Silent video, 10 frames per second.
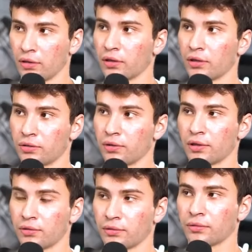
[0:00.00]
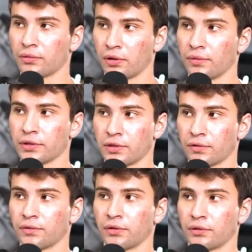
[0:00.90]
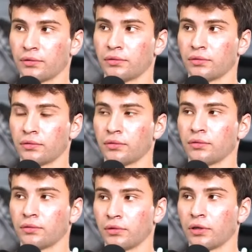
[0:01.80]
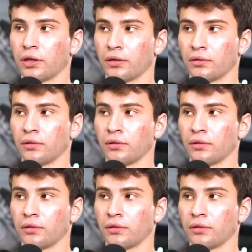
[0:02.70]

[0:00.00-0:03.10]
Yeah, I do yeah. that all myself. It's kind of sus too, to be honest. Yeah.